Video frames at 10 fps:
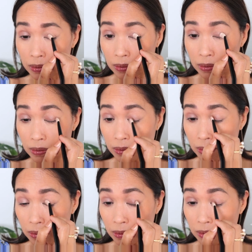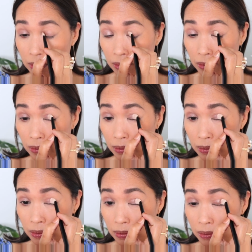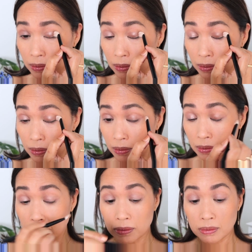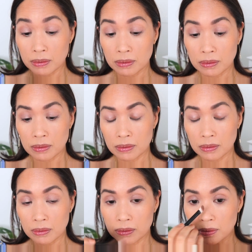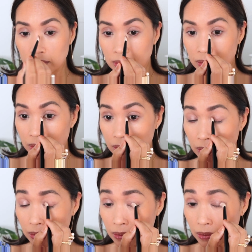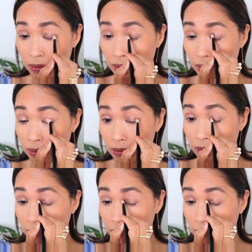(no one is talking)